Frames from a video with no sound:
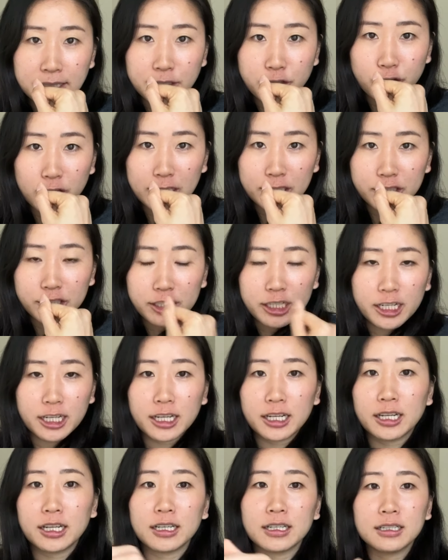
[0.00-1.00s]

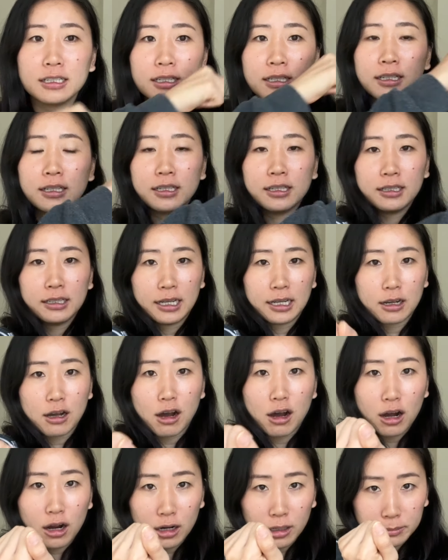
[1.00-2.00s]
stretching, like
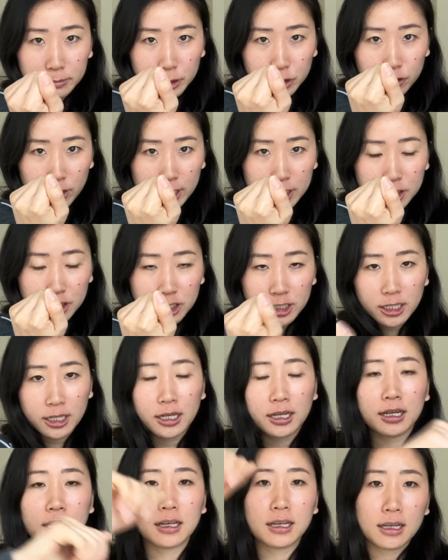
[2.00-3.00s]
arm
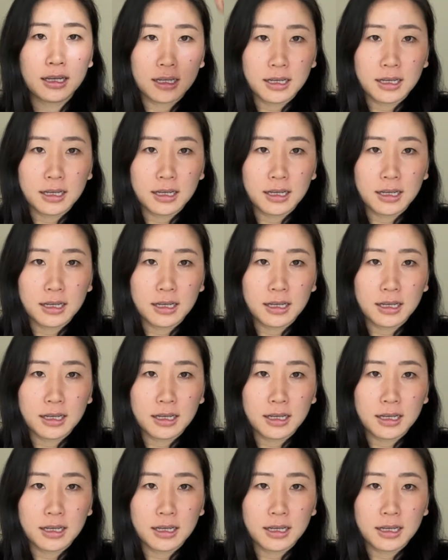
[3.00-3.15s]
stretching,